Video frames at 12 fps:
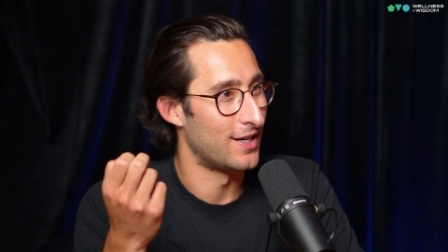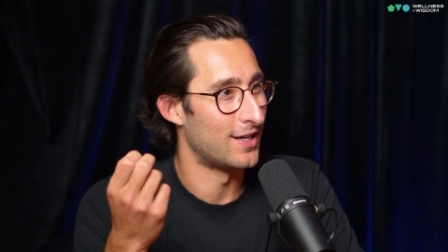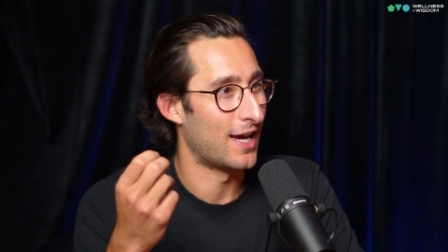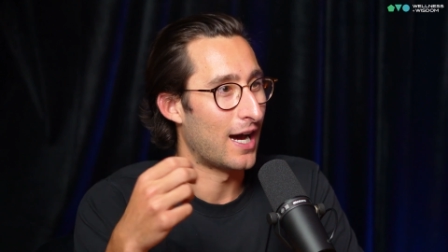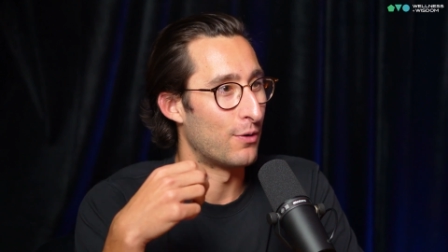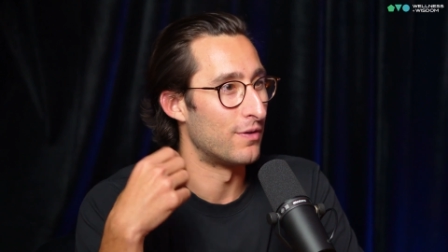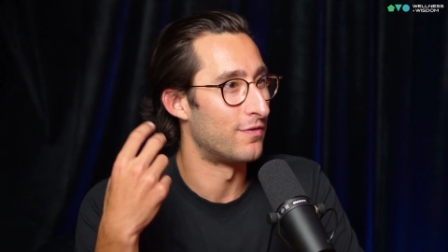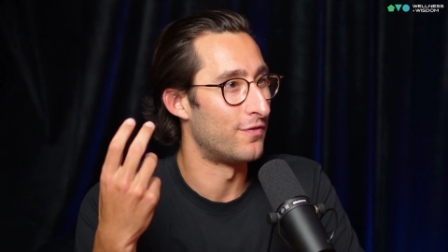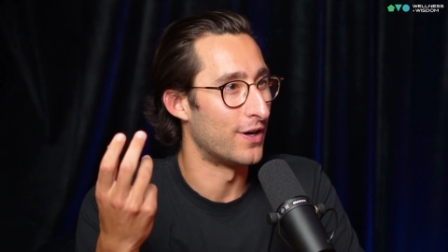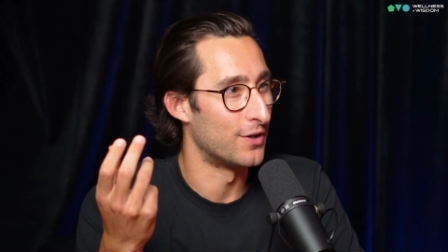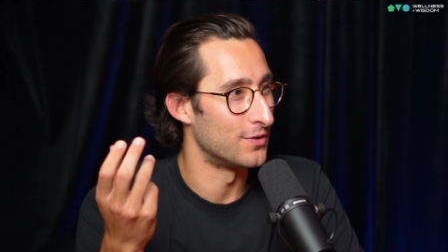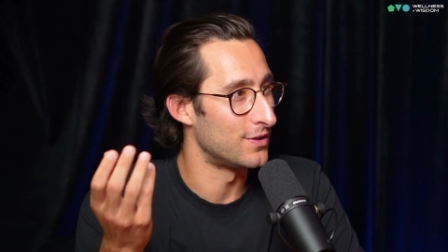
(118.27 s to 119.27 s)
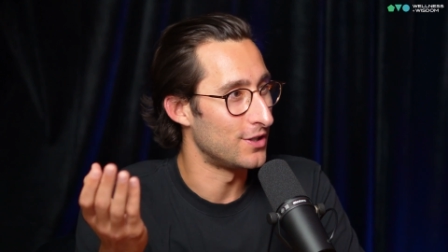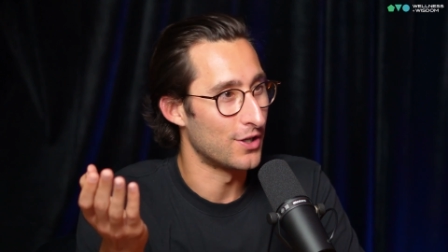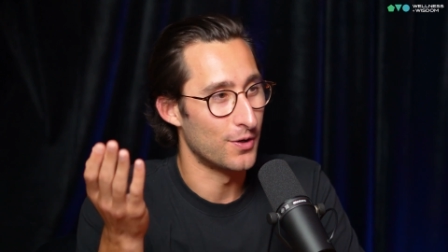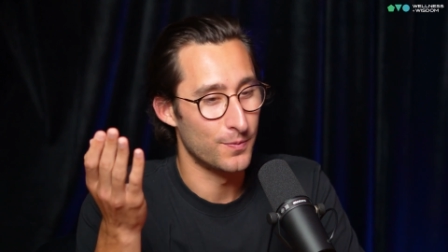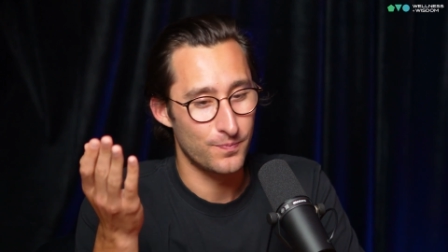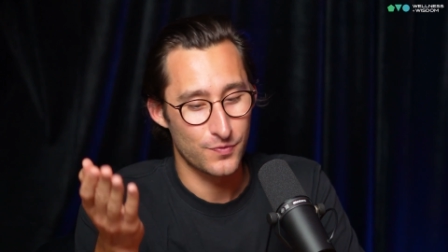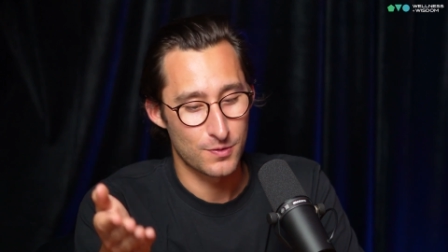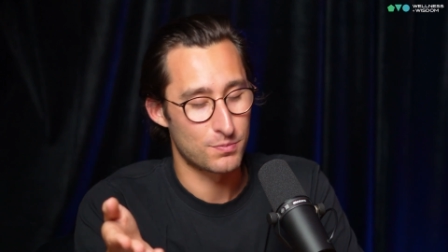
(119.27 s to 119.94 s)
how it felt, you know,